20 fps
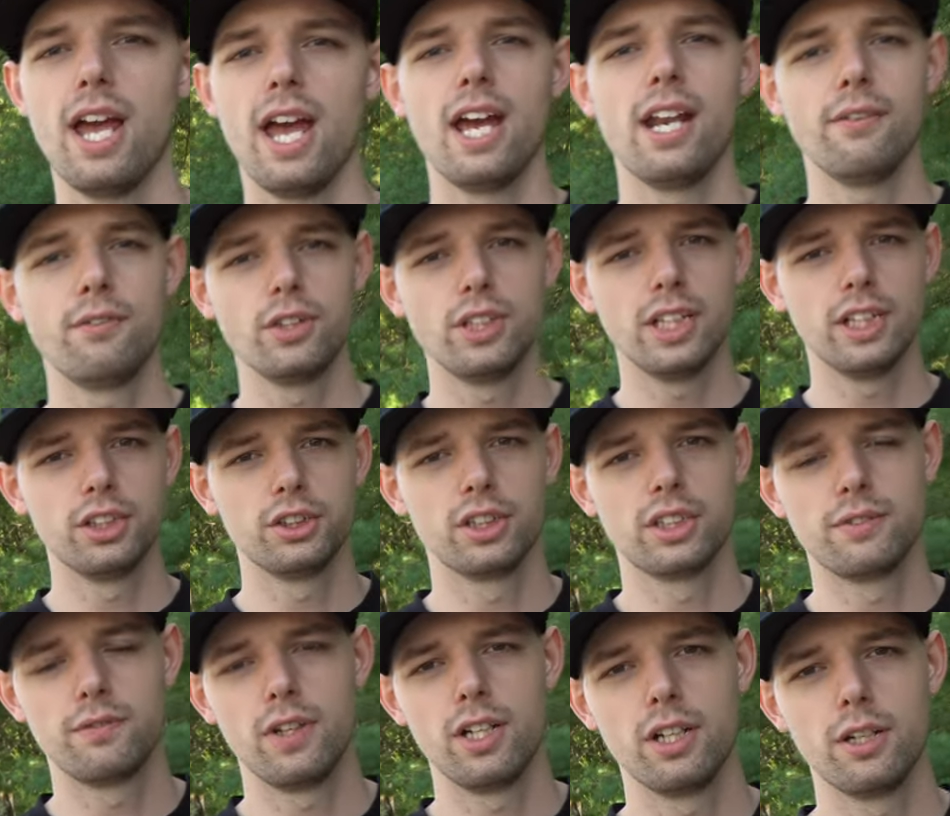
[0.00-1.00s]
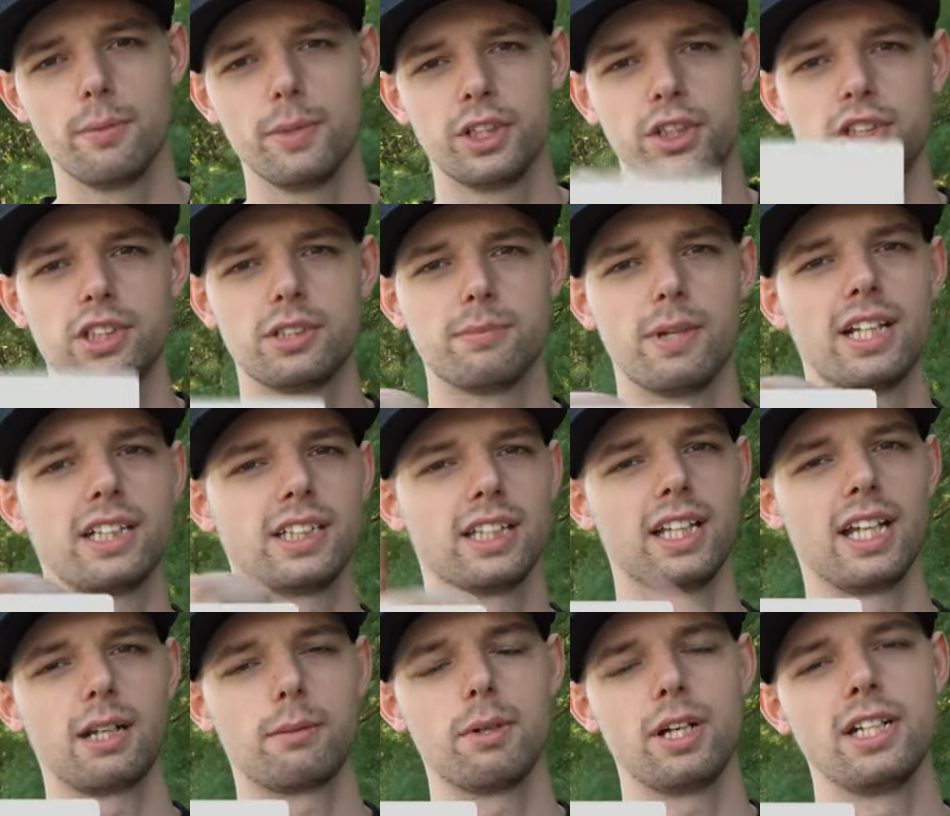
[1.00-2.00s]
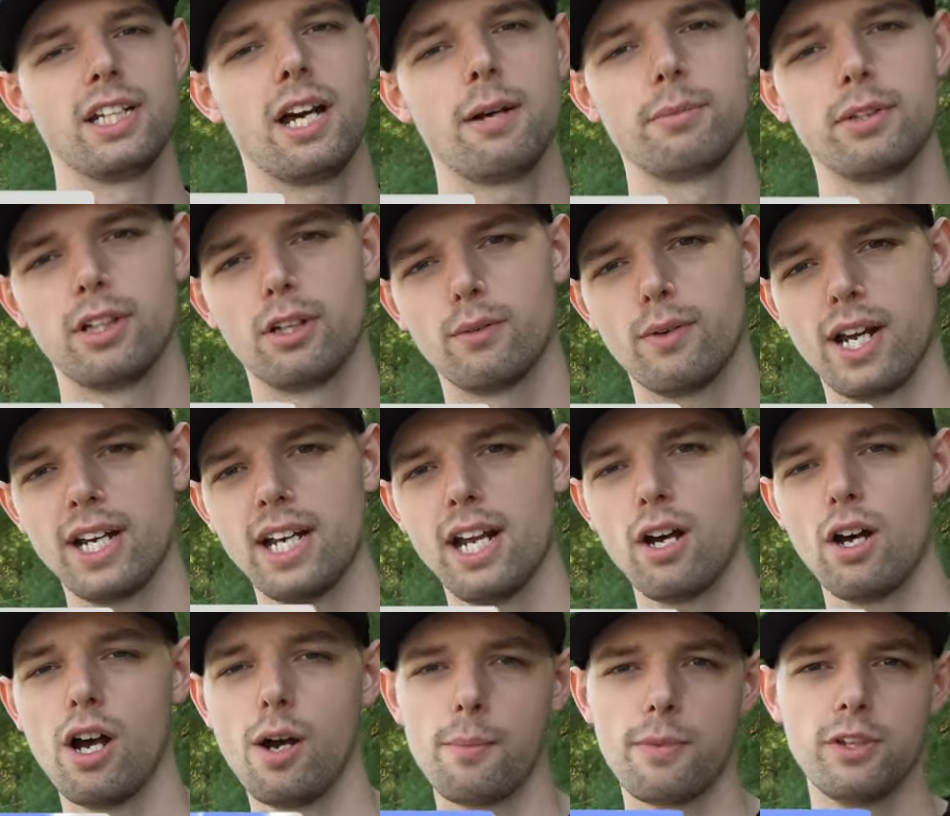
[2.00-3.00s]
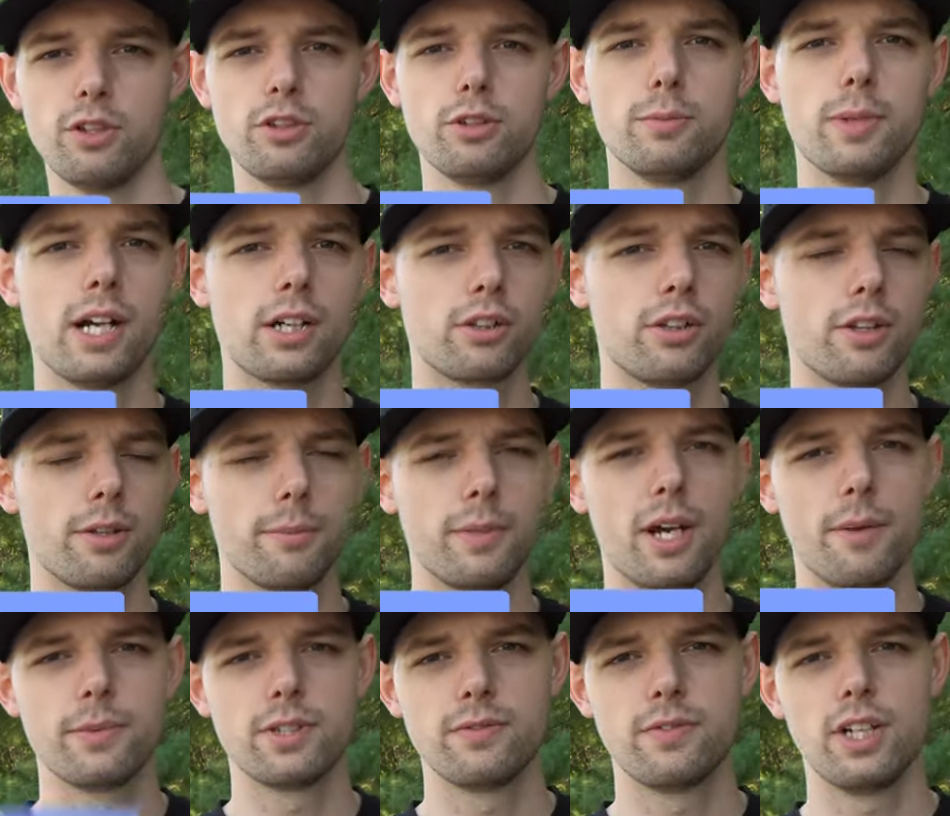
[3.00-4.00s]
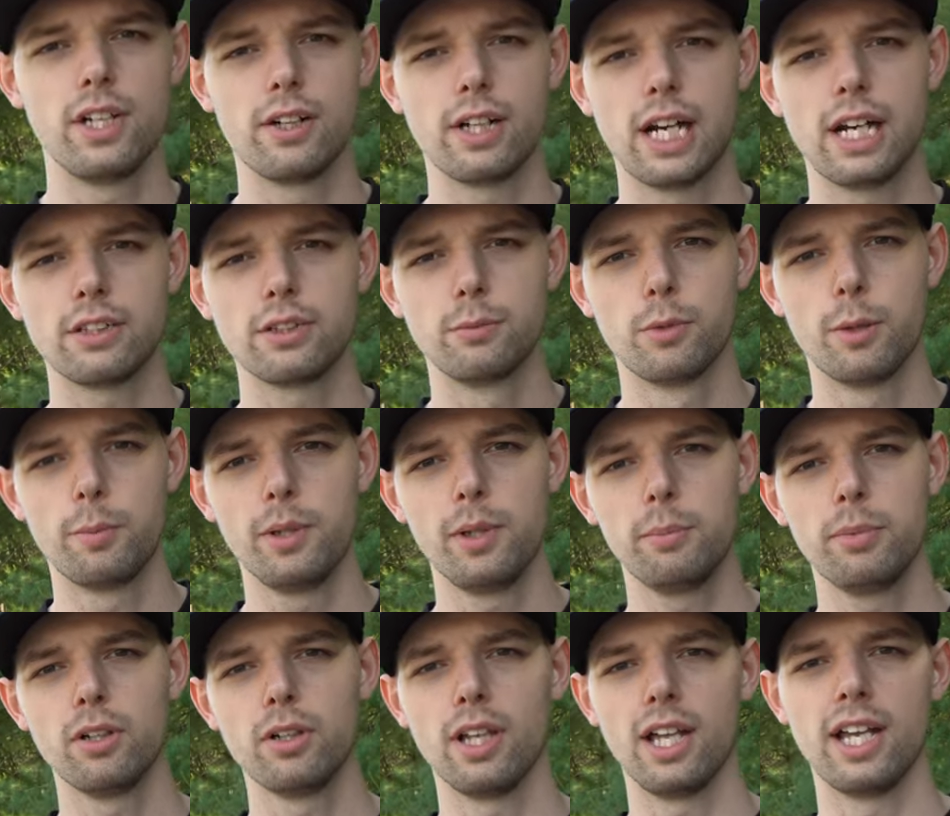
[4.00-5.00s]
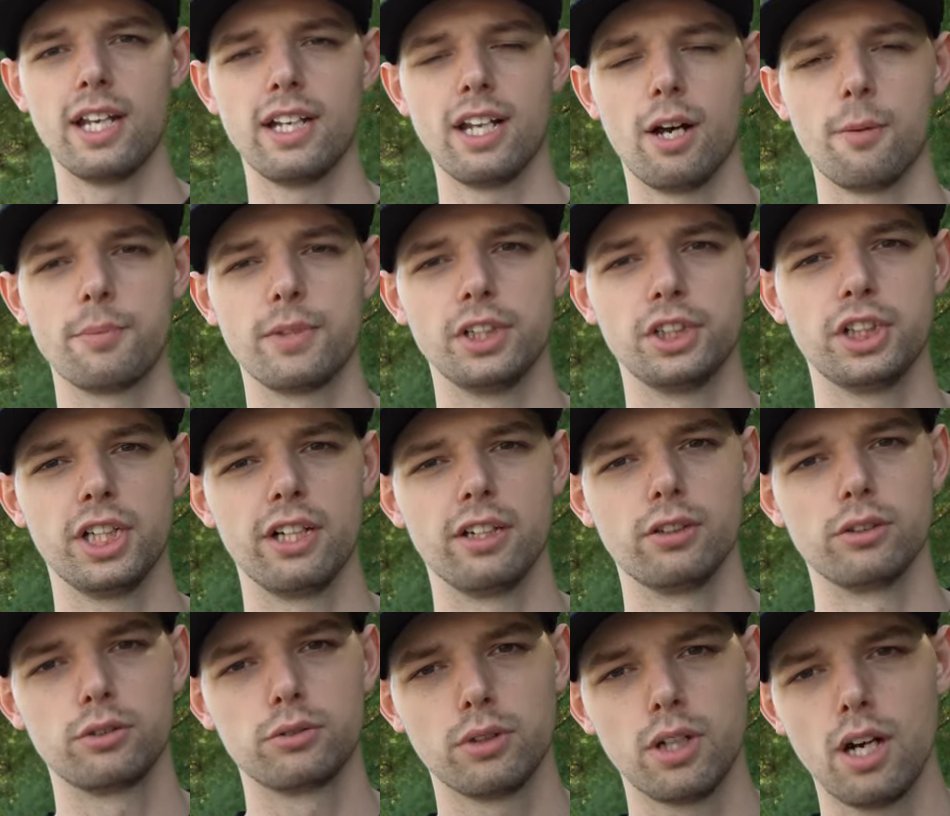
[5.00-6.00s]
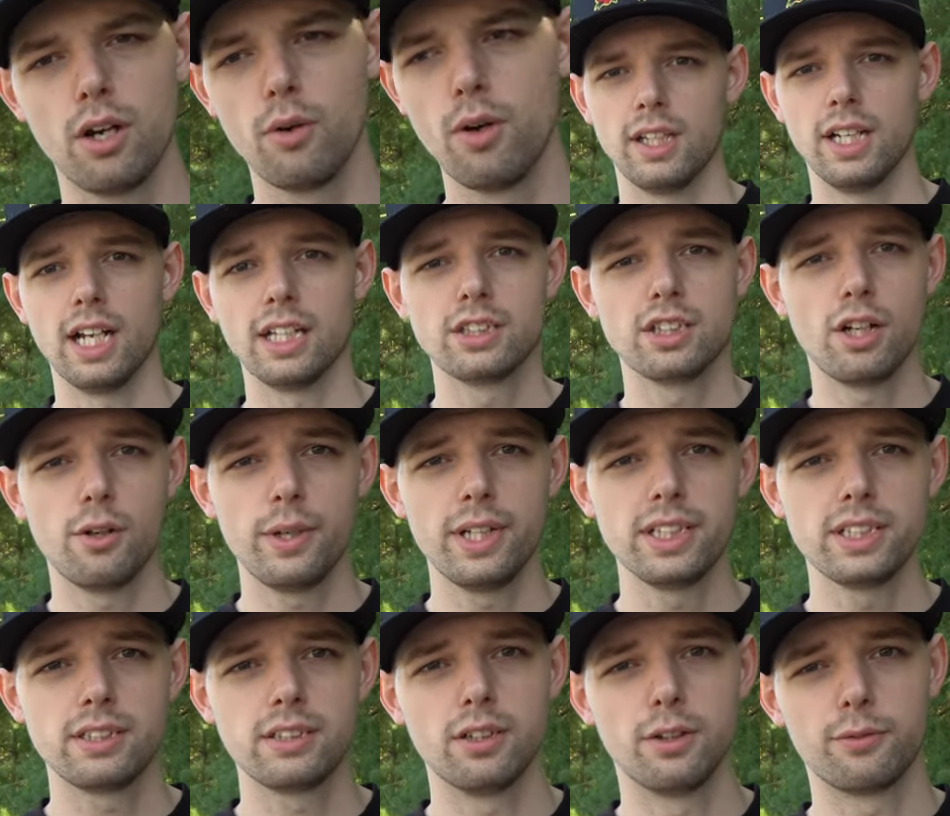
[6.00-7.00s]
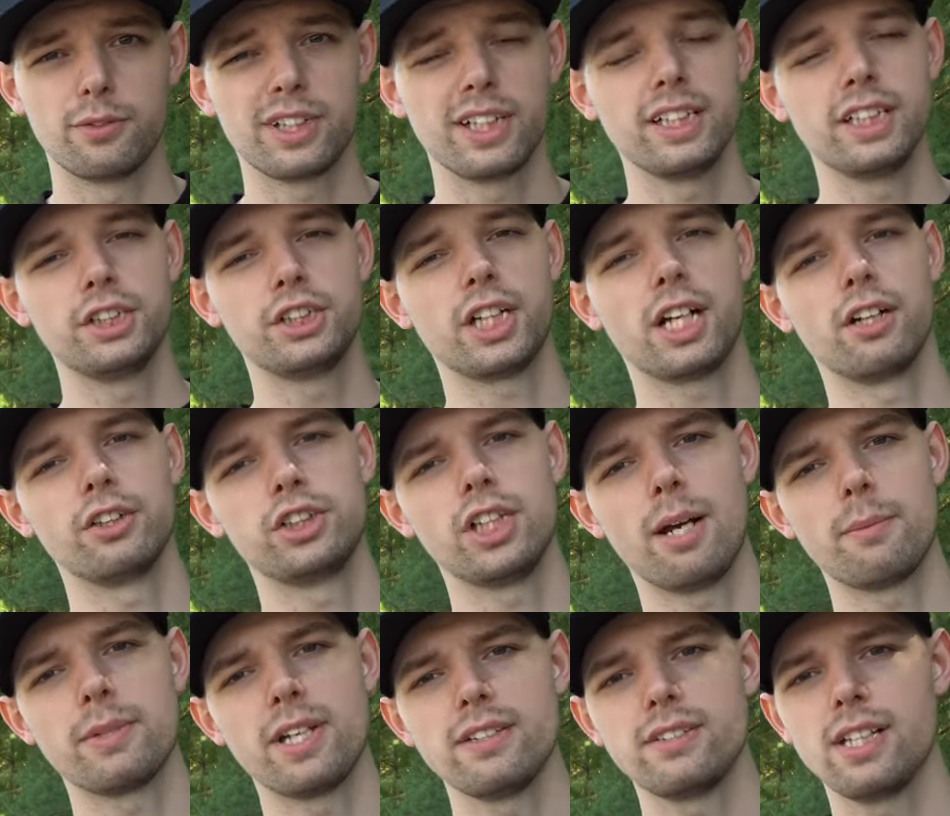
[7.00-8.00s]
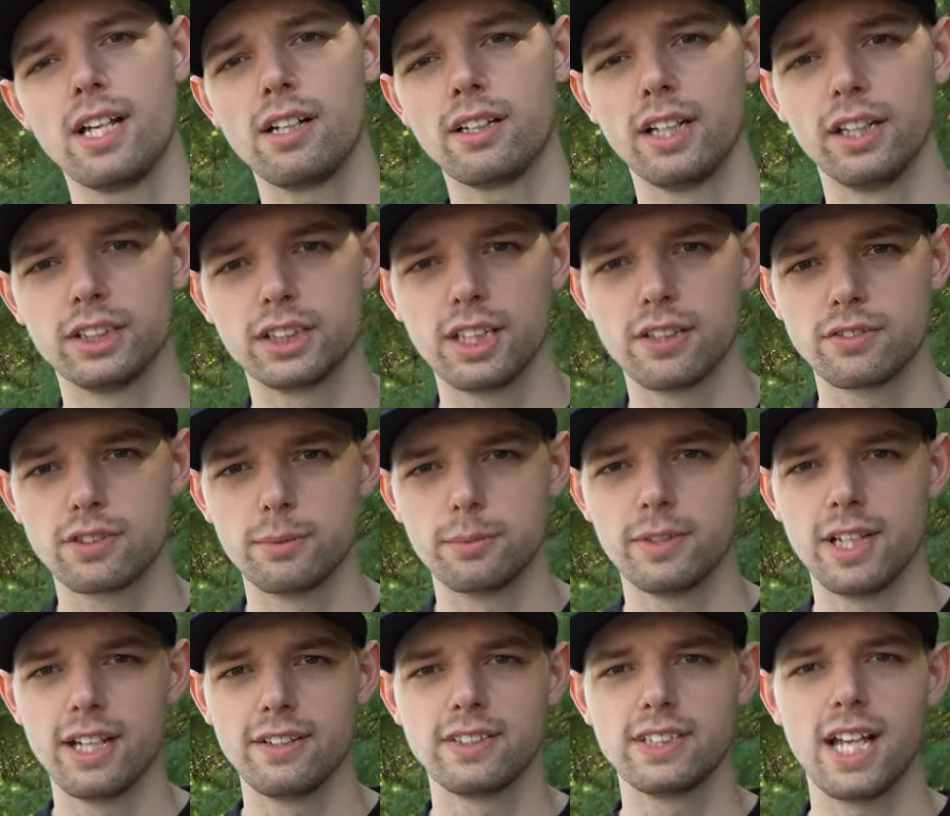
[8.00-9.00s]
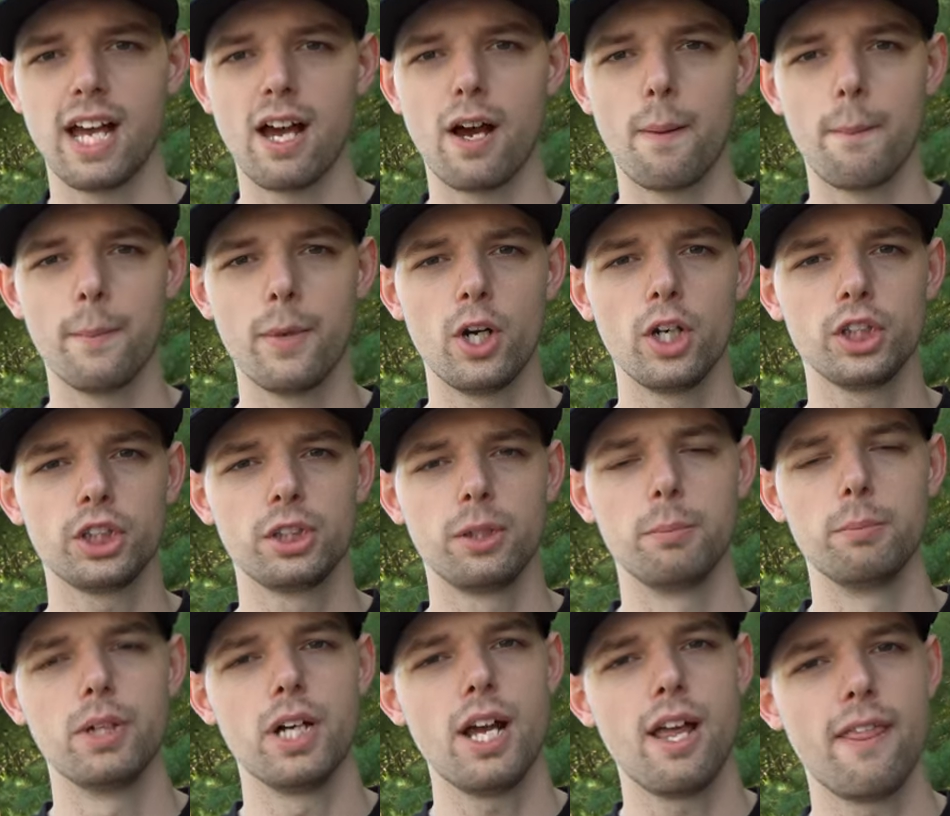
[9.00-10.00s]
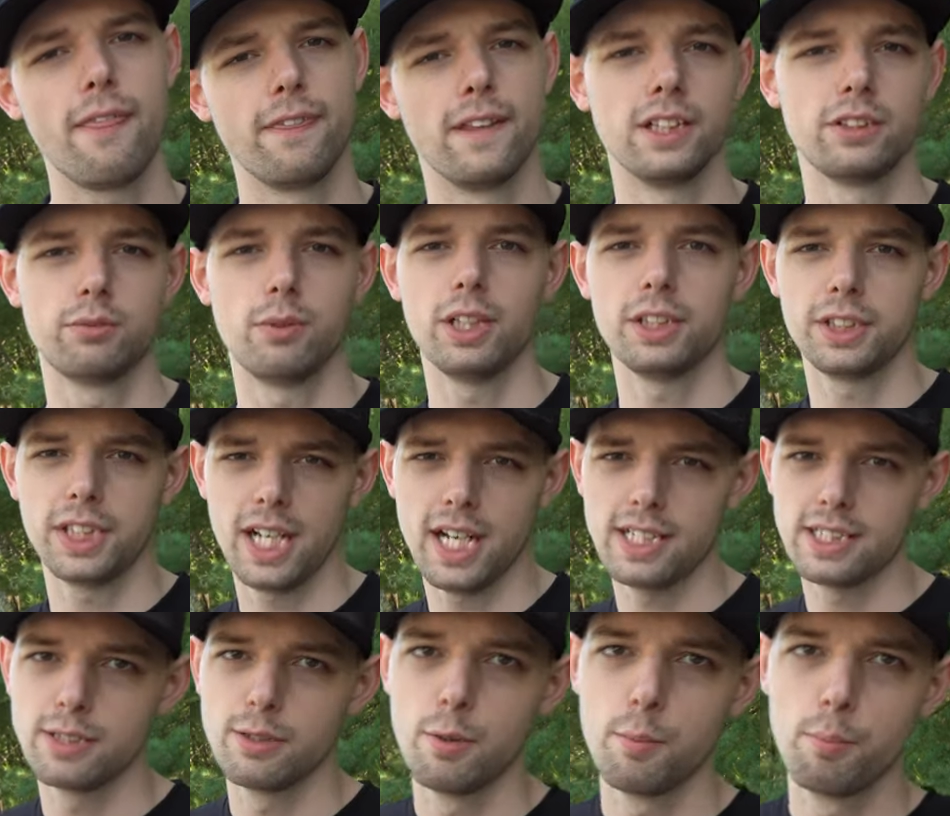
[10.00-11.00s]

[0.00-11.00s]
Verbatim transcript: And if you did enjoy this video, make sure you smash that like button down below right now. Help the YouTube algorithm, help this video get out to more people, and help the channel grow. And as always, don't forget to check out Shop LYVSTYL, get yourself some LYVSTYL merch. But thanks for watching, guys.